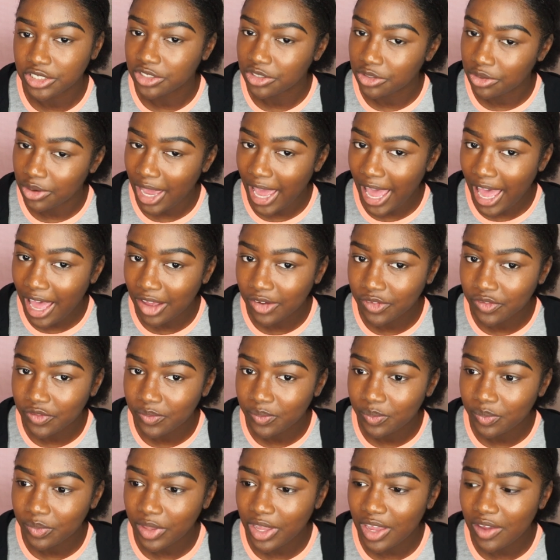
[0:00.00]
do you have?
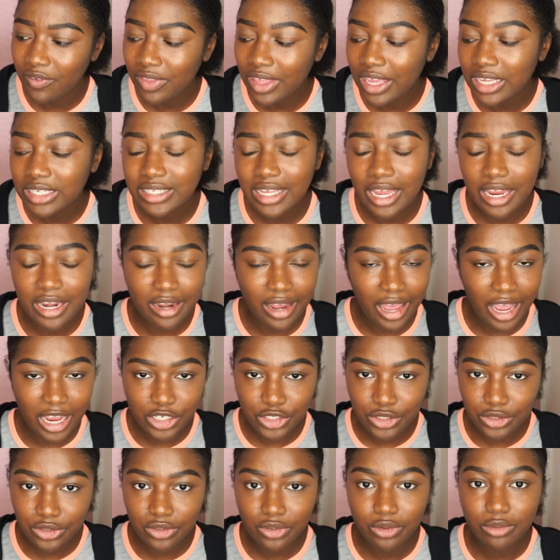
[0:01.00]
If they say
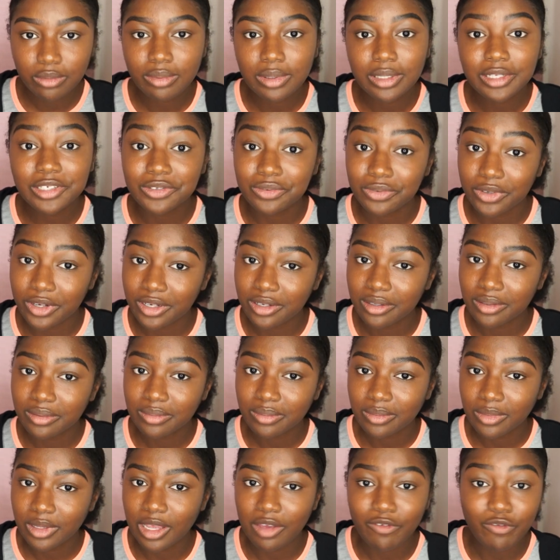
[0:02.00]
national, please run.
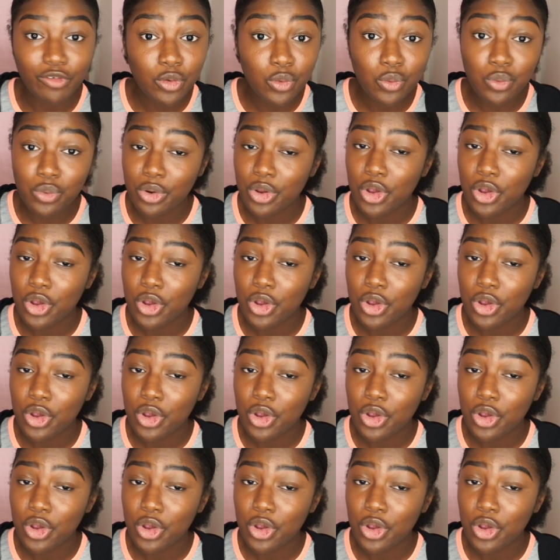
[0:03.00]
If you,